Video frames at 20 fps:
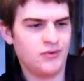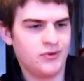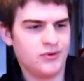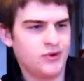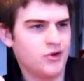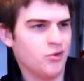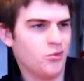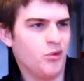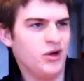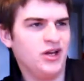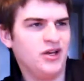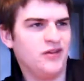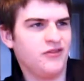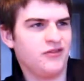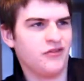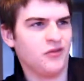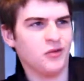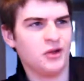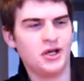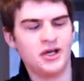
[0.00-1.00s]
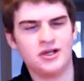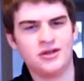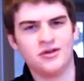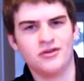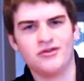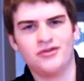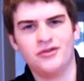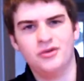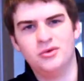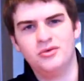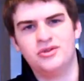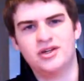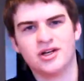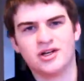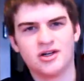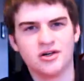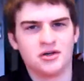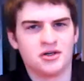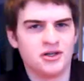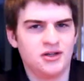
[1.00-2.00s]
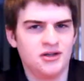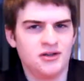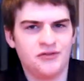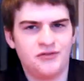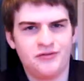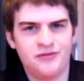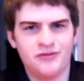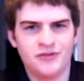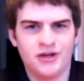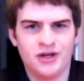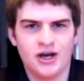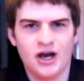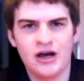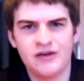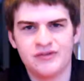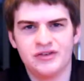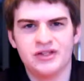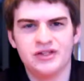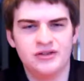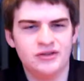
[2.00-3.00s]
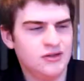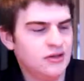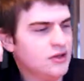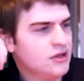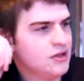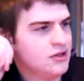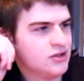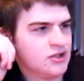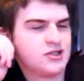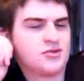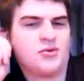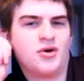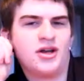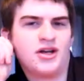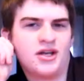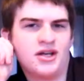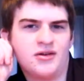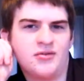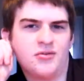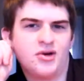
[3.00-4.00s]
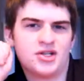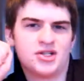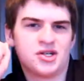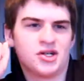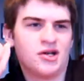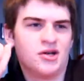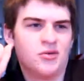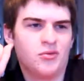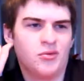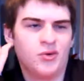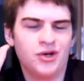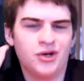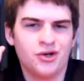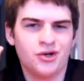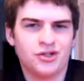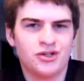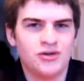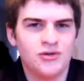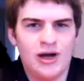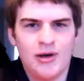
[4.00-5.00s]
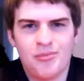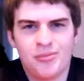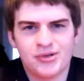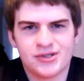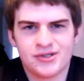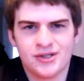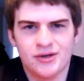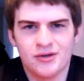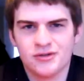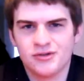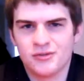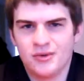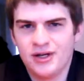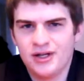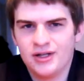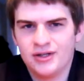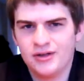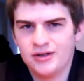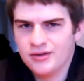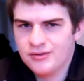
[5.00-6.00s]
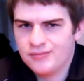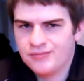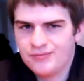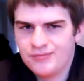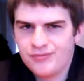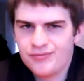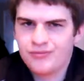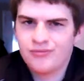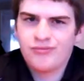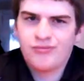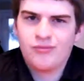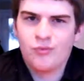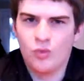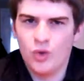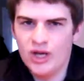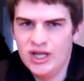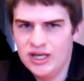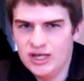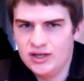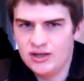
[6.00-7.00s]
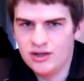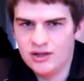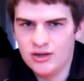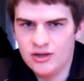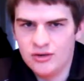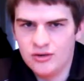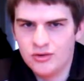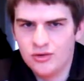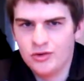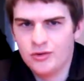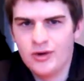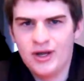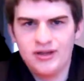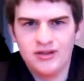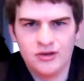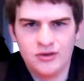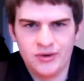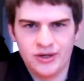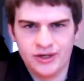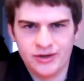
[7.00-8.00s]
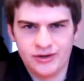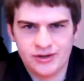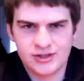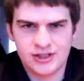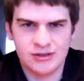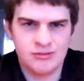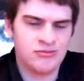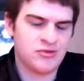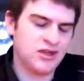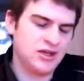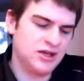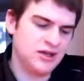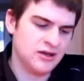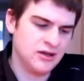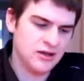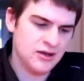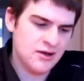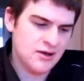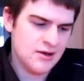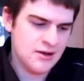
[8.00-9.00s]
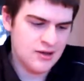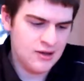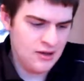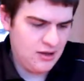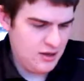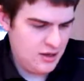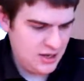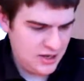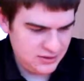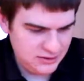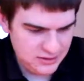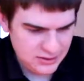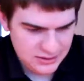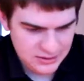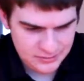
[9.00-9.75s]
you're waiting for like your food to cook in the oven. Just watch one or two episodes while you're waiting, you know, or rendering or something. And